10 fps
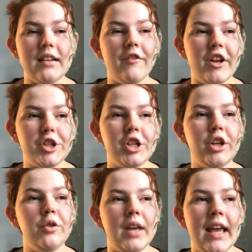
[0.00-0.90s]
Eventually
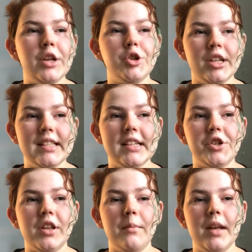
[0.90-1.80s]
you can transition
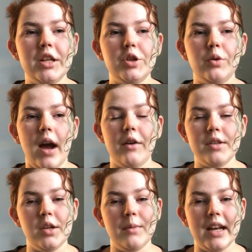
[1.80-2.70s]
them into house
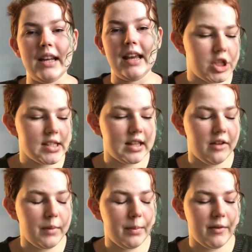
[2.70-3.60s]
humidity. Just love
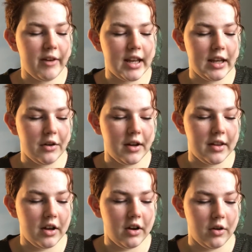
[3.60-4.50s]
my pavilloniana
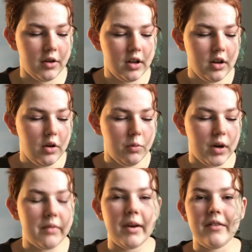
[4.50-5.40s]
though. One
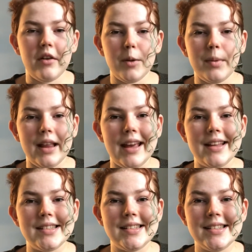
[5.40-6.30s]
of my favorite
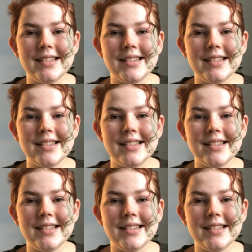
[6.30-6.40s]
plants